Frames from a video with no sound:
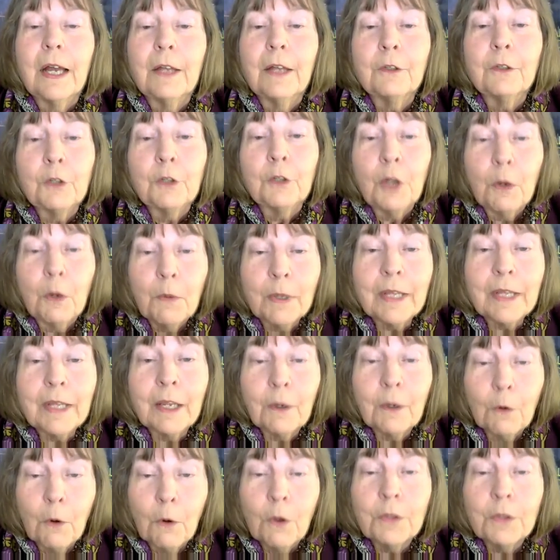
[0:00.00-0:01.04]
And you know what
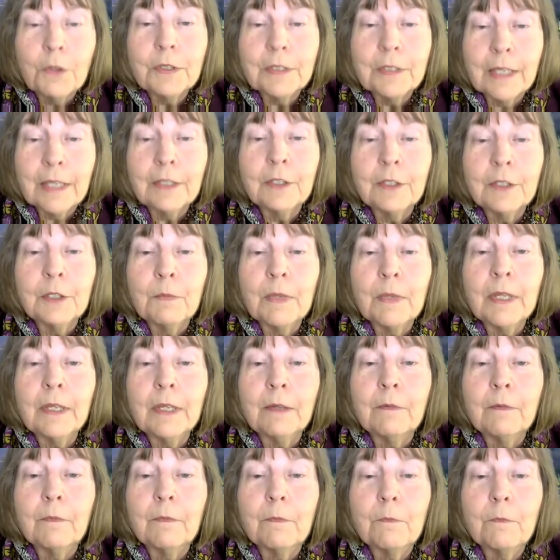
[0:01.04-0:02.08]
they all said to me?